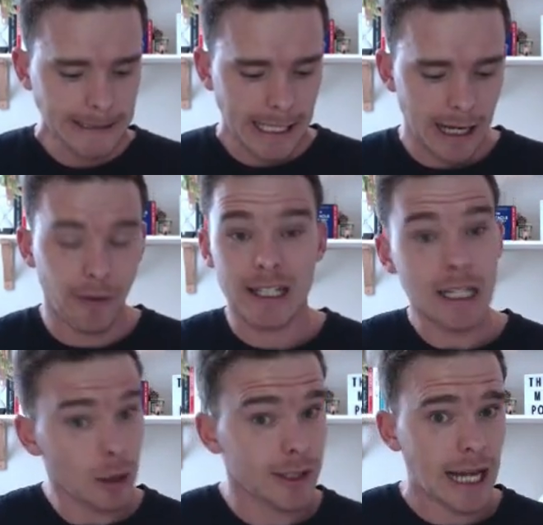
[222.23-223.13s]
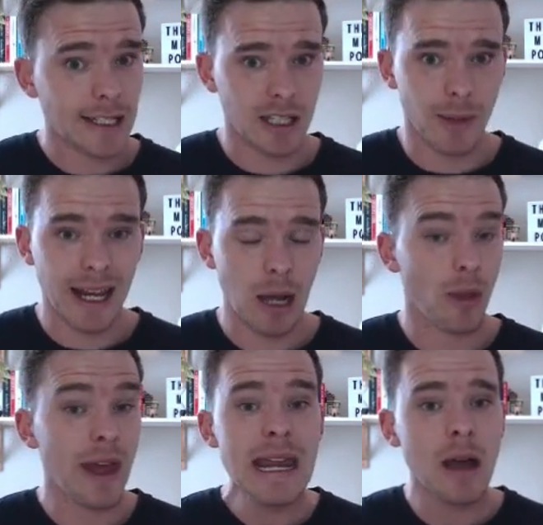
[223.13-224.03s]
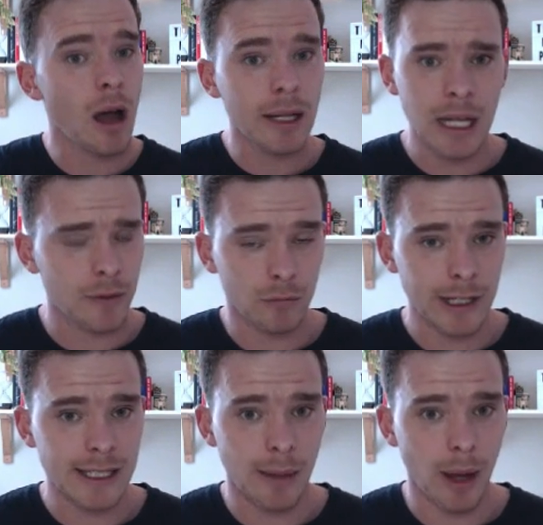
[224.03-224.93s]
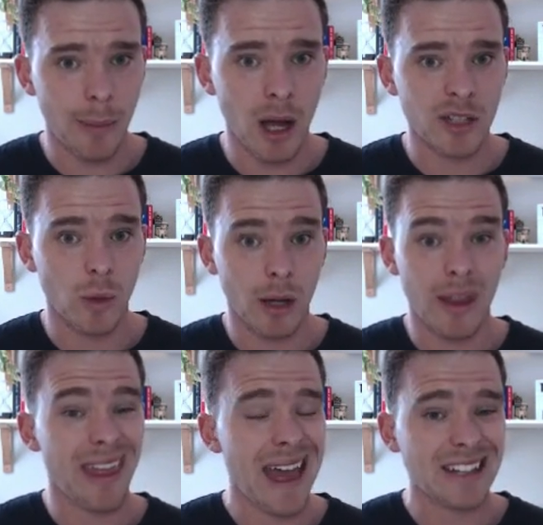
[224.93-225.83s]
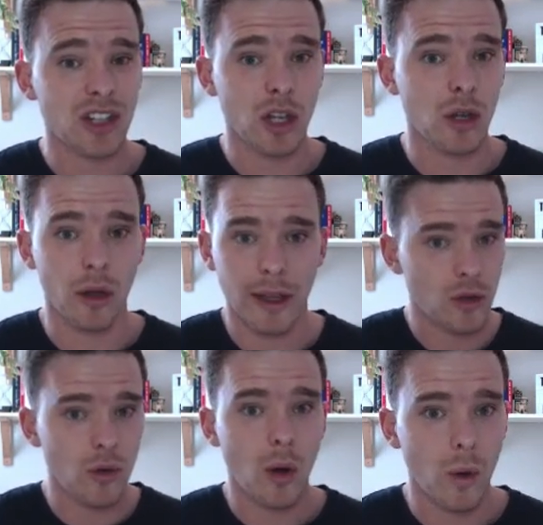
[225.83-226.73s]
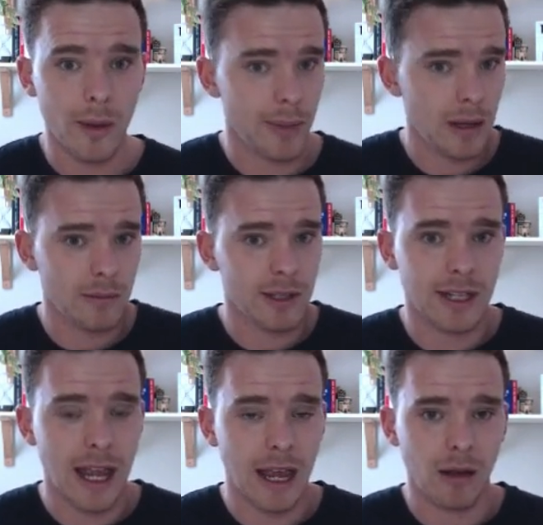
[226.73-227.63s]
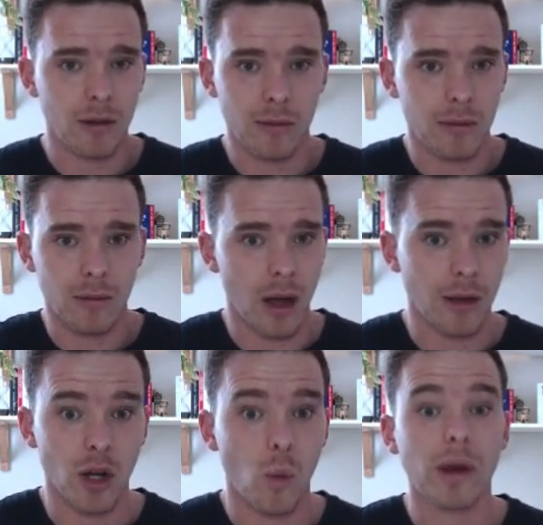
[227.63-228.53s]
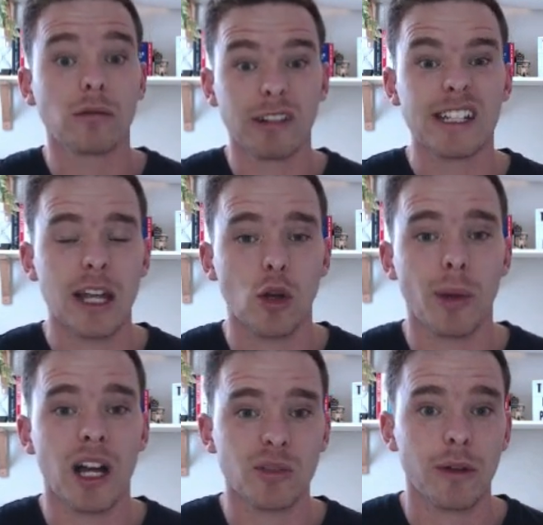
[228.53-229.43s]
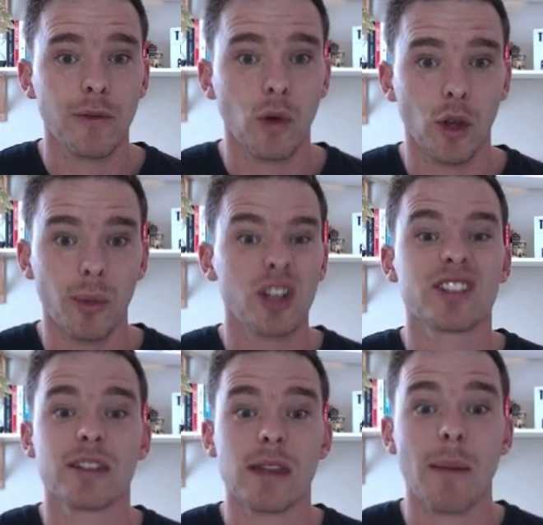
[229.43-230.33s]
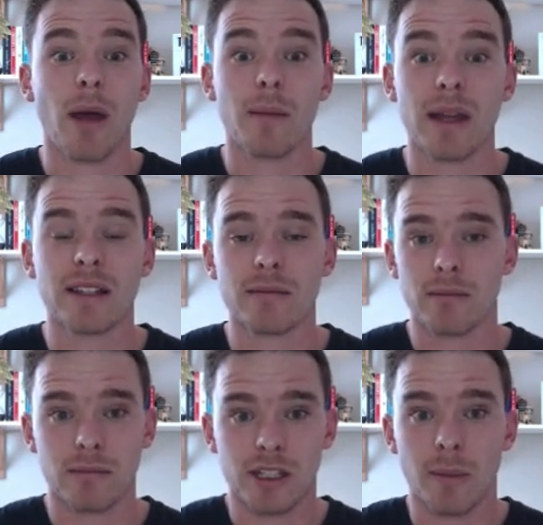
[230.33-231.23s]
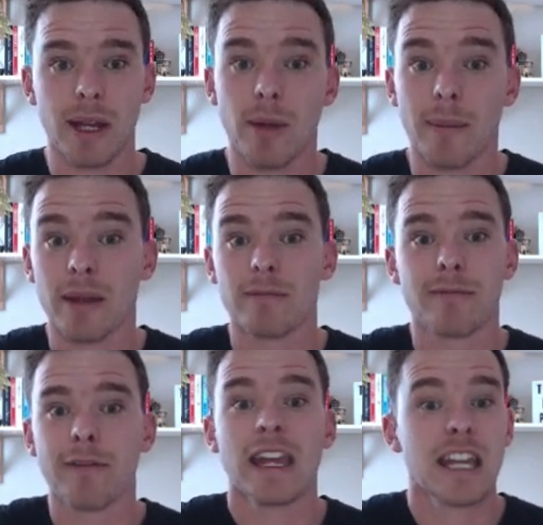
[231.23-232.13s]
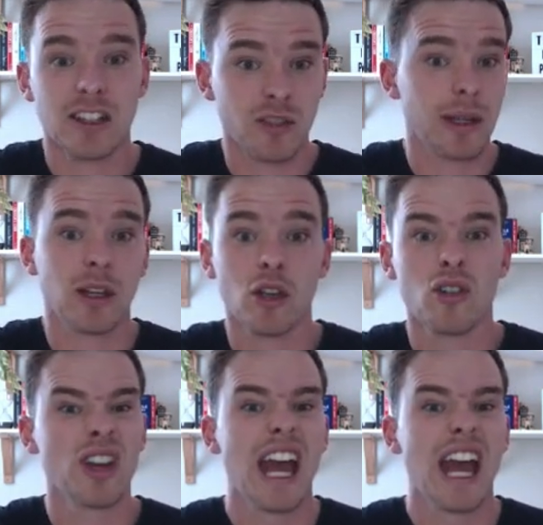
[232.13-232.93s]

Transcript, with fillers: if I did lose access to my account, they can't even reset my password. They're that secure. They do not want to be saying, uh, you know, we'll reset your password for you because that might mean somebody might be faking to be you